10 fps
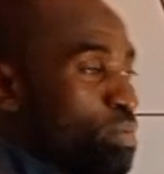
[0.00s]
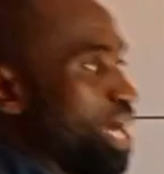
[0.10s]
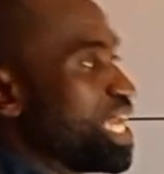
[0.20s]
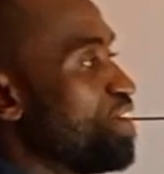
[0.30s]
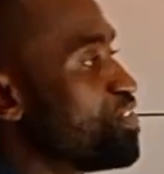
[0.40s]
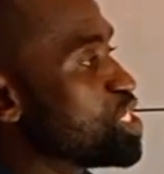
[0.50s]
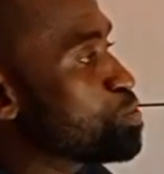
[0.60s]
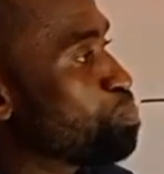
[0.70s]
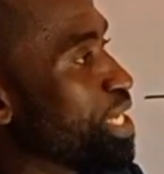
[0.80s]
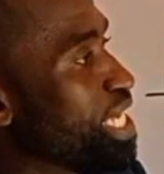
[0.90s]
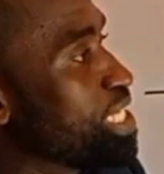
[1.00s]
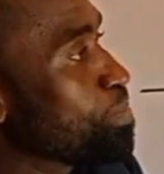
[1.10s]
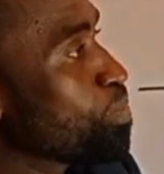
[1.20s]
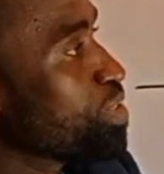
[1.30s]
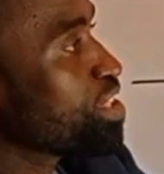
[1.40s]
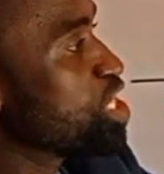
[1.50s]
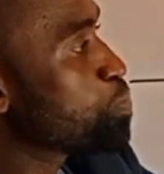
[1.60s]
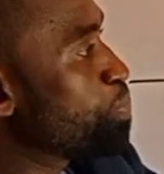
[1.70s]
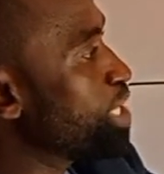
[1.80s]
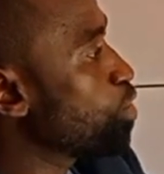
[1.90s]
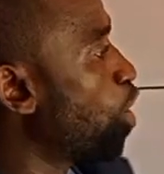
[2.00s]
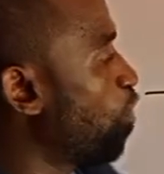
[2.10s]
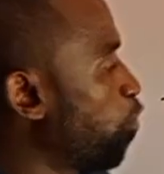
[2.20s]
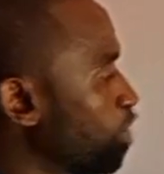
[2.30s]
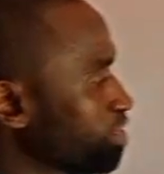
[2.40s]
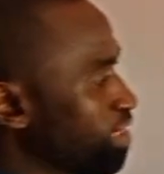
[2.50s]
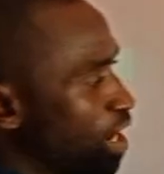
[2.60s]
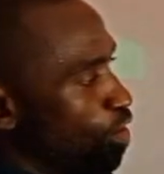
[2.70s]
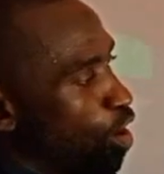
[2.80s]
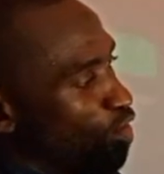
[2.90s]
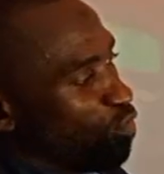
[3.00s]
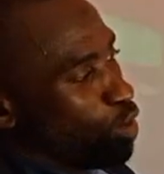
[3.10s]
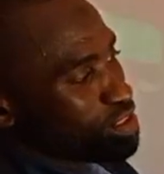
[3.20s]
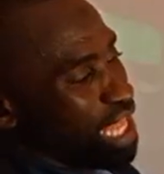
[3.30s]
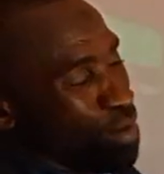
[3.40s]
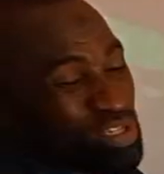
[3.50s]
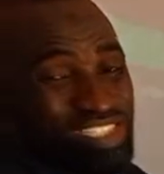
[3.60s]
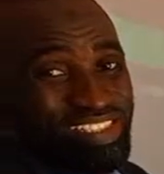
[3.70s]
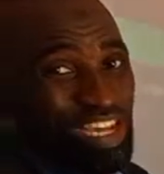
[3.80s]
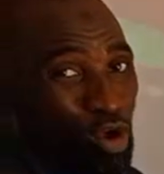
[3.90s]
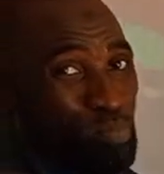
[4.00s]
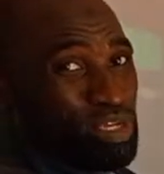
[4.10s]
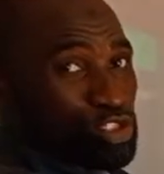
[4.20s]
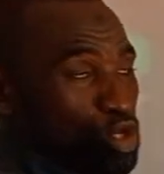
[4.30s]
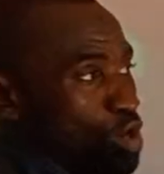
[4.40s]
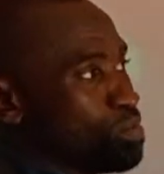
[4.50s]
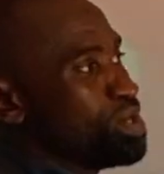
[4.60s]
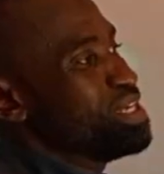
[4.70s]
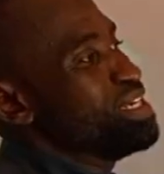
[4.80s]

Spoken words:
normal. If the speed of what now? Of water, which is second medium,